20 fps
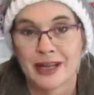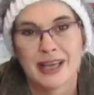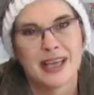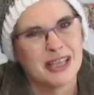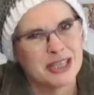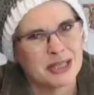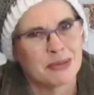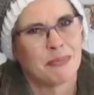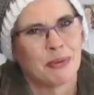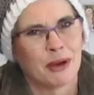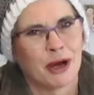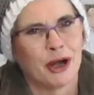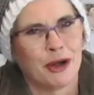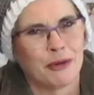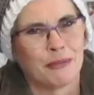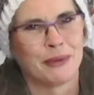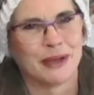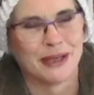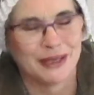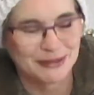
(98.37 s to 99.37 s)
his
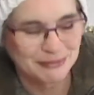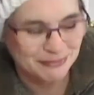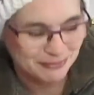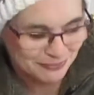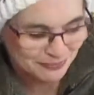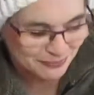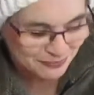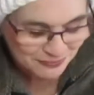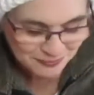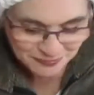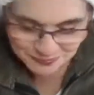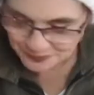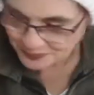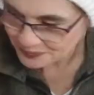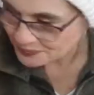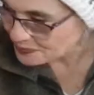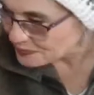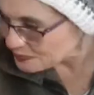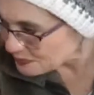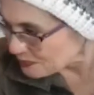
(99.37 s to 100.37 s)
apartment.
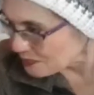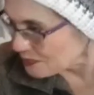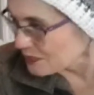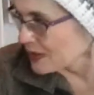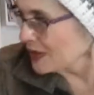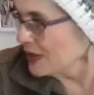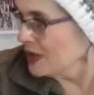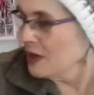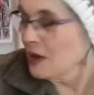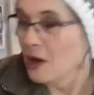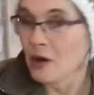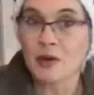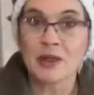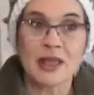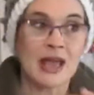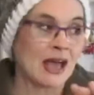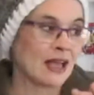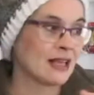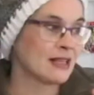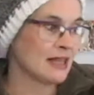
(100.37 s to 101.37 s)
Oh
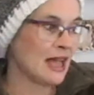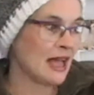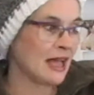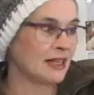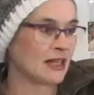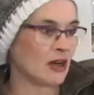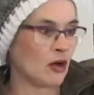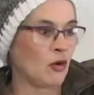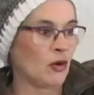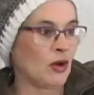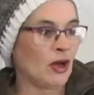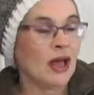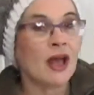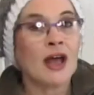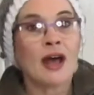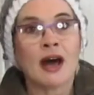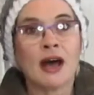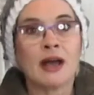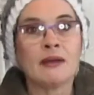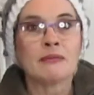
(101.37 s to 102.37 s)
yeah, because I had to hold.
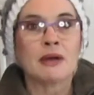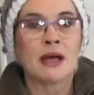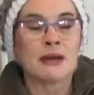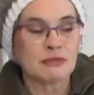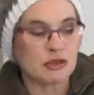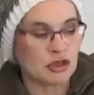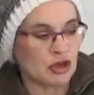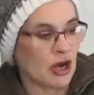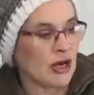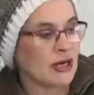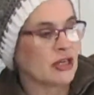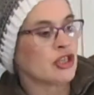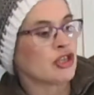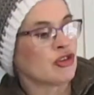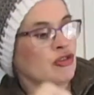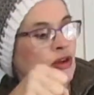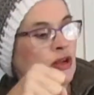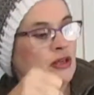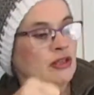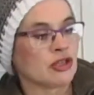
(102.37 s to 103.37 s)
I, I'm trying to
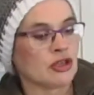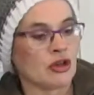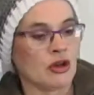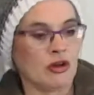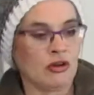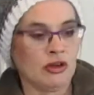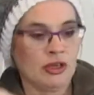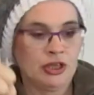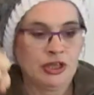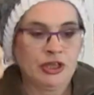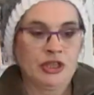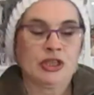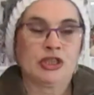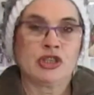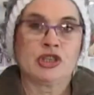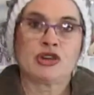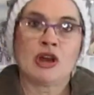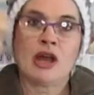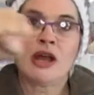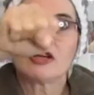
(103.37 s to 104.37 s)
scrape. So you are
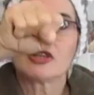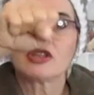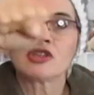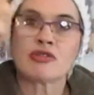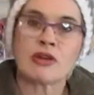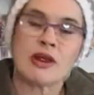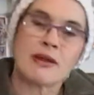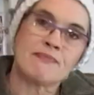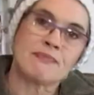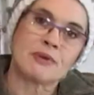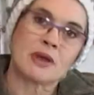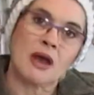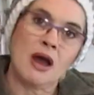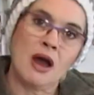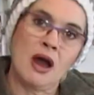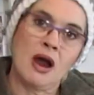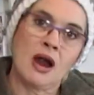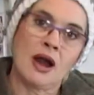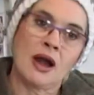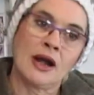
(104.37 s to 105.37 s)
trying to scrape the
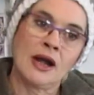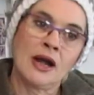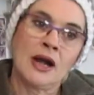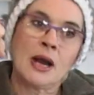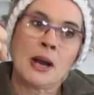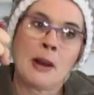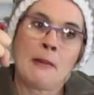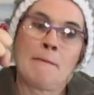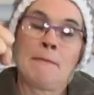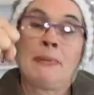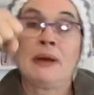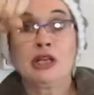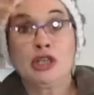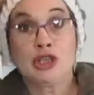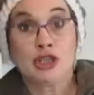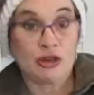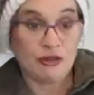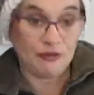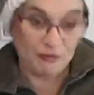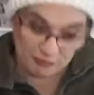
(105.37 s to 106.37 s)
car,
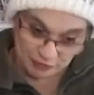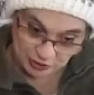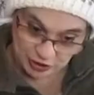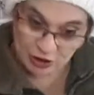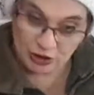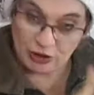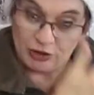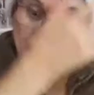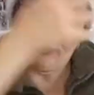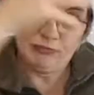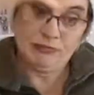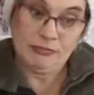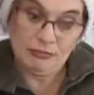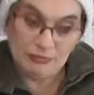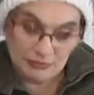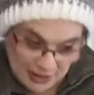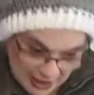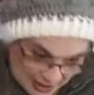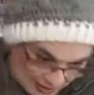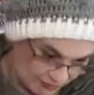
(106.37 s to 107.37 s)
but your your
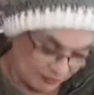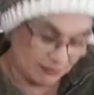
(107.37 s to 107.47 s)
like